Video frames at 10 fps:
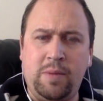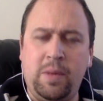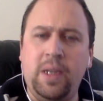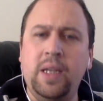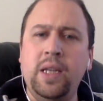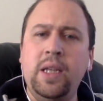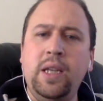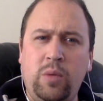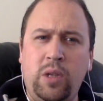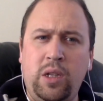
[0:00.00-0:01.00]
but
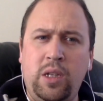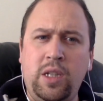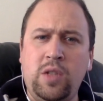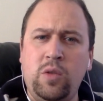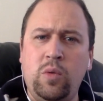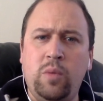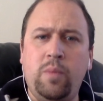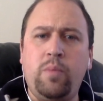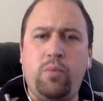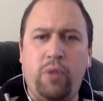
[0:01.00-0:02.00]
we need to
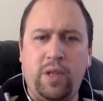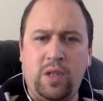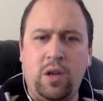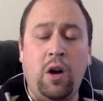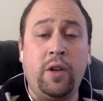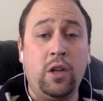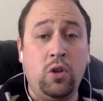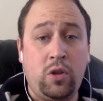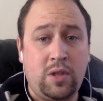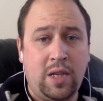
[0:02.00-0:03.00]
pray to God and
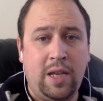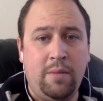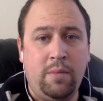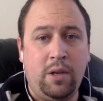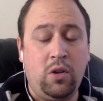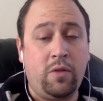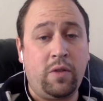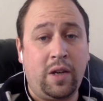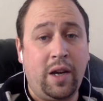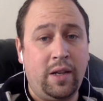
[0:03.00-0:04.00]
look to Him and look
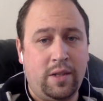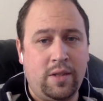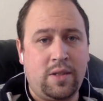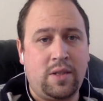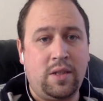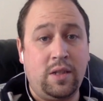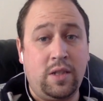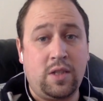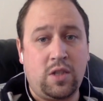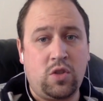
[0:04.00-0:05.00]
for guidance in
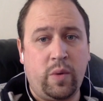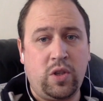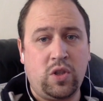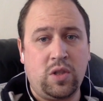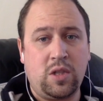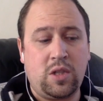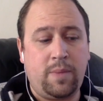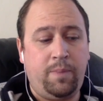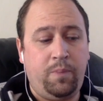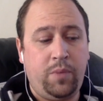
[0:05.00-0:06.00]
these situations.
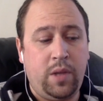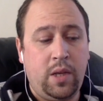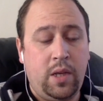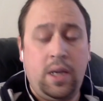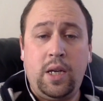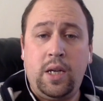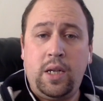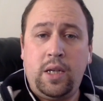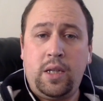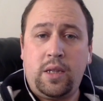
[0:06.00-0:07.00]

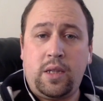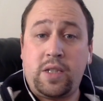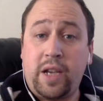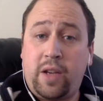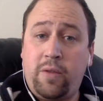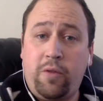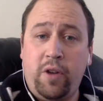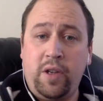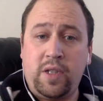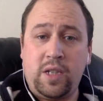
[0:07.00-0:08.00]
The second
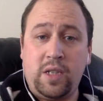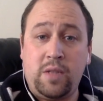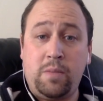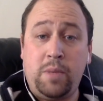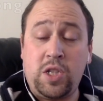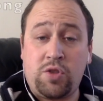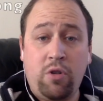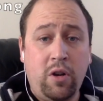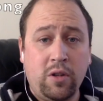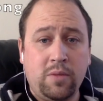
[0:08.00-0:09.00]
phrase is be
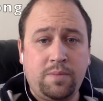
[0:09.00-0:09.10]
strong.